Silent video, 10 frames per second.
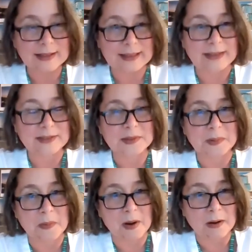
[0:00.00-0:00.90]
That's
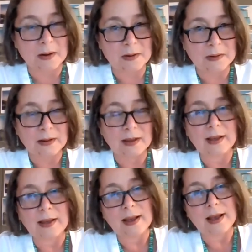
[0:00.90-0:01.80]
tomorrow.
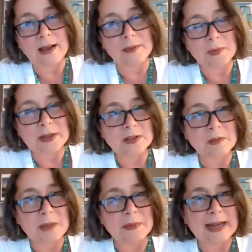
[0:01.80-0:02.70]
You mentioned there
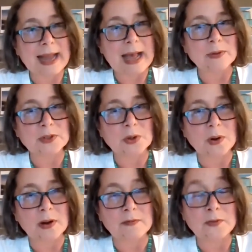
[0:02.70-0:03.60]
might be an
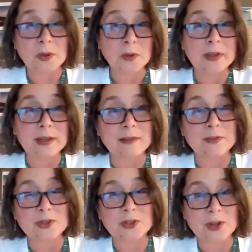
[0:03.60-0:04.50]
outdoor viewing of
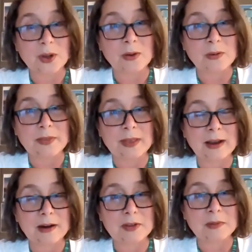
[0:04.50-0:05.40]
the show
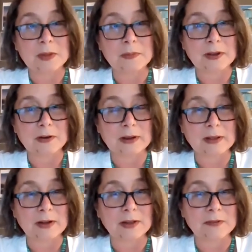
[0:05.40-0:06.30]
there with Maple Grill
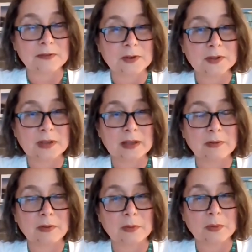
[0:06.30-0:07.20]
and all the folks
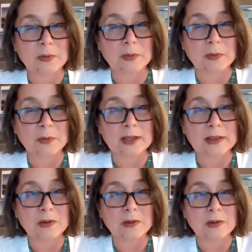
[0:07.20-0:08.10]
that were
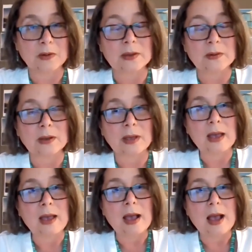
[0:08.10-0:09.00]
working there with you.
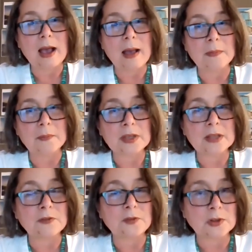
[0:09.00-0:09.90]
In the
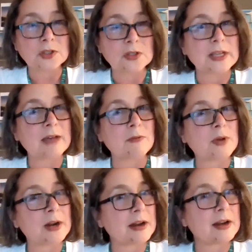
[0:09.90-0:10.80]
future, what
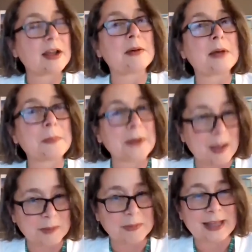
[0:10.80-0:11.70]
are
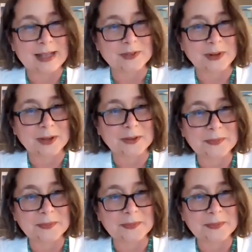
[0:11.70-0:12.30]
upcoming plans for you?